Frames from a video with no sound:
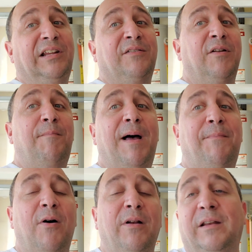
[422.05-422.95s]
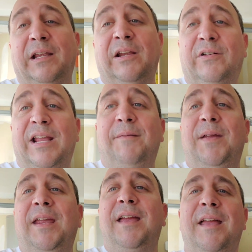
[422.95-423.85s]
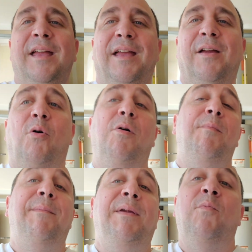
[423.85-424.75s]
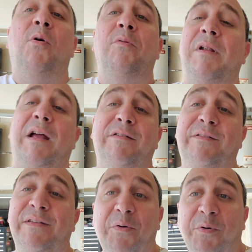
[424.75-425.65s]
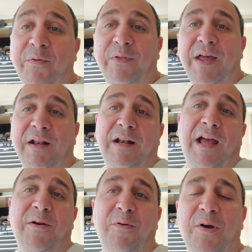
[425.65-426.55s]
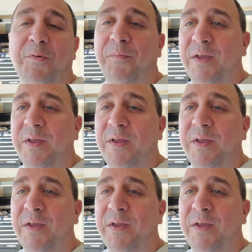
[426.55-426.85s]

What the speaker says: it's going to pop on and irritate me. Or maybe it won't and I'll just deal with it without it. I don't know.